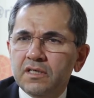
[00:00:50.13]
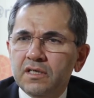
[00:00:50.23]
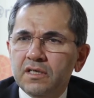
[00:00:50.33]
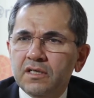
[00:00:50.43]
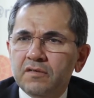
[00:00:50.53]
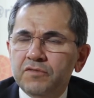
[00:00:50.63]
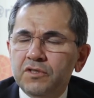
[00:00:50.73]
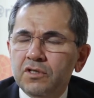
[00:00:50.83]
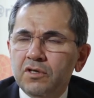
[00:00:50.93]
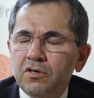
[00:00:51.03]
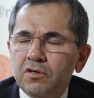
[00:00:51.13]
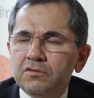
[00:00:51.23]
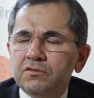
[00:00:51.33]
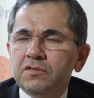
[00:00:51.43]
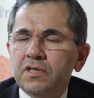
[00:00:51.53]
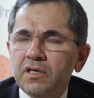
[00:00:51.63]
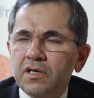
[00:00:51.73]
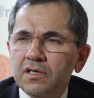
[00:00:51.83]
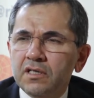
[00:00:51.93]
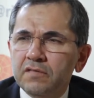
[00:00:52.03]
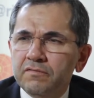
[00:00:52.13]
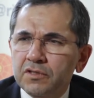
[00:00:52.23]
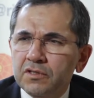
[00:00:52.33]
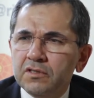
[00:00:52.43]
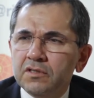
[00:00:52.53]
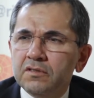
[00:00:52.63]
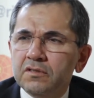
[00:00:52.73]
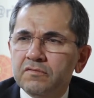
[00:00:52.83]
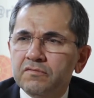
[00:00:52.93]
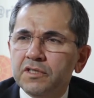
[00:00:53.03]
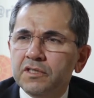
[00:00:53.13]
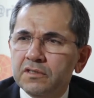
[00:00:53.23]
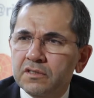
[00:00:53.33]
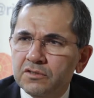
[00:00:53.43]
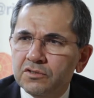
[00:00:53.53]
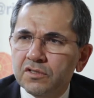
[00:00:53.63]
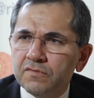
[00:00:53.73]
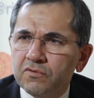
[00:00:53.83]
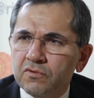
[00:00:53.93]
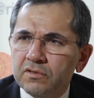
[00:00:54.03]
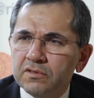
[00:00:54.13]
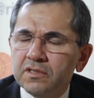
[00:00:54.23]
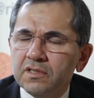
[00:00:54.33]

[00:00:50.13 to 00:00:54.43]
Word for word: uh, we are uh, living in a very dangerous world